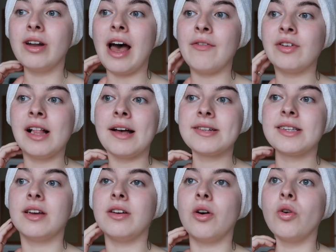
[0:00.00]
I have a class
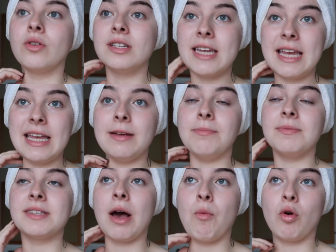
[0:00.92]
at, on
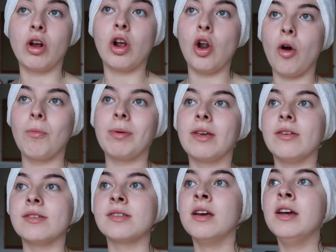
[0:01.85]
Teams at 1 o'clock
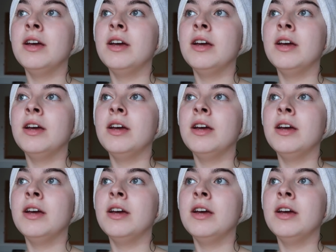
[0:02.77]
because